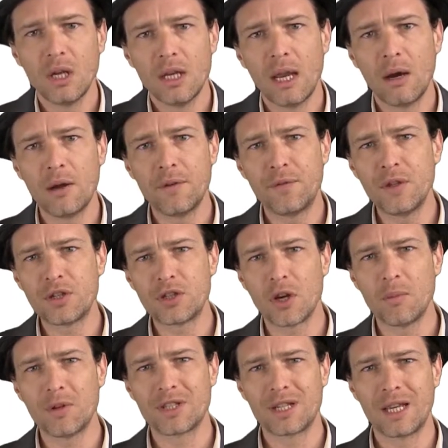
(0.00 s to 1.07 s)
Now if
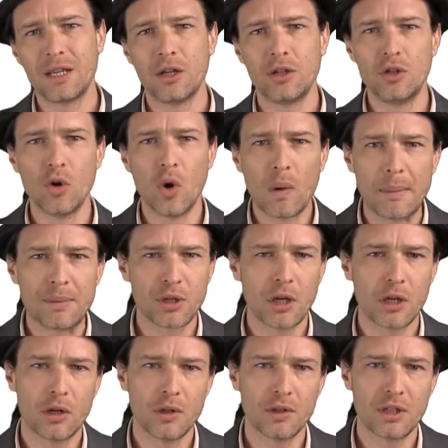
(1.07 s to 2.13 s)
someone's taken your
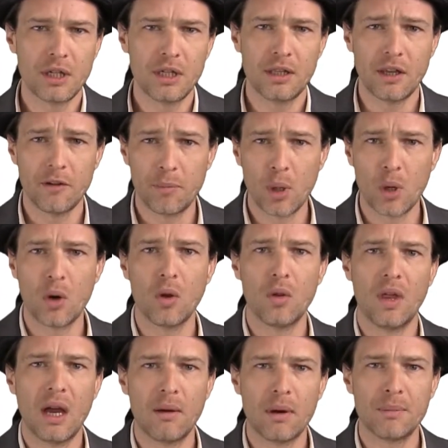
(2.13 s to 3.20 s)
website content and they put it on
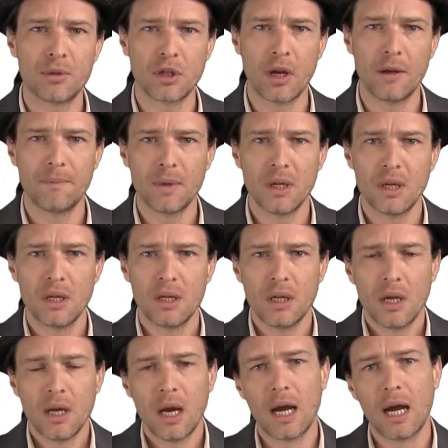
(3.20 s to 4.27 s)
their website,
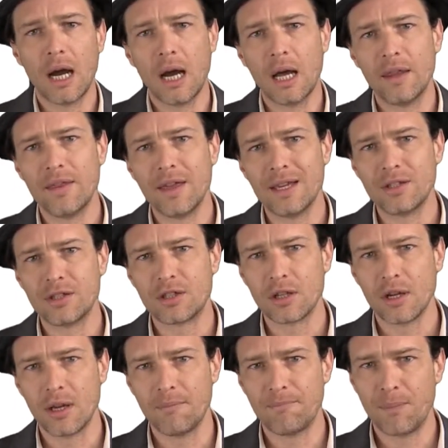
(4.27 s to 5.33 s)

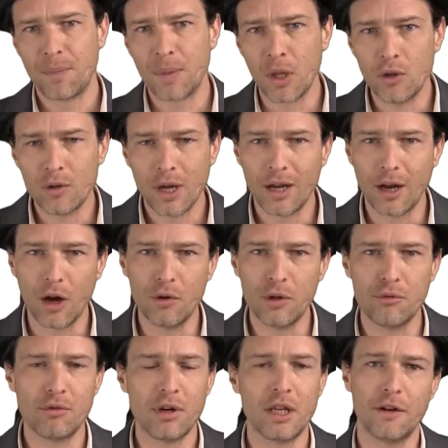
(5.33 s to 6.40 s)
there's
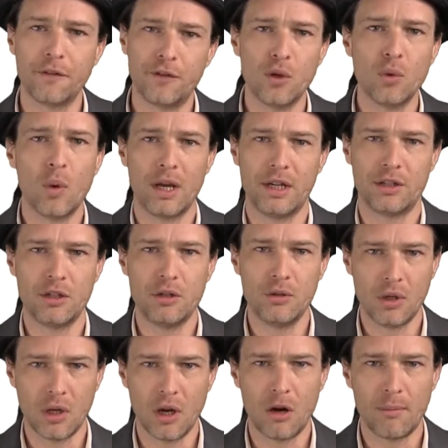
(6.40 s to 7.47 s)
only really a few ways that you
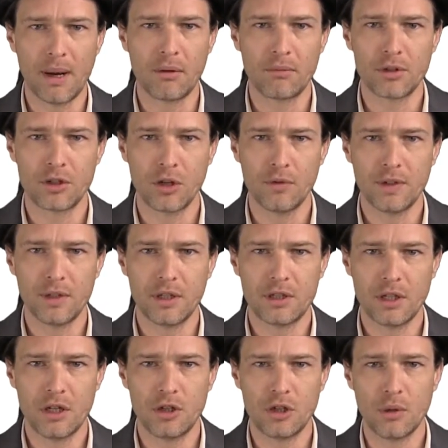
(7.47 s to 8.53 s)
can go about resolving
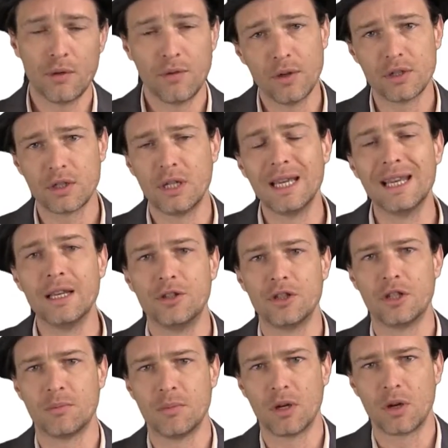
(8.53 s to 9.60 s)
this issue if it's an
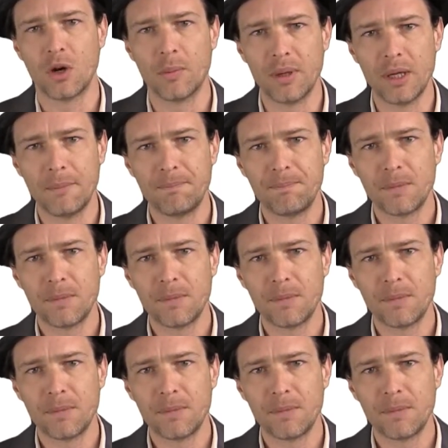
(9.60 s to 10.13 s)
illegitimate copy.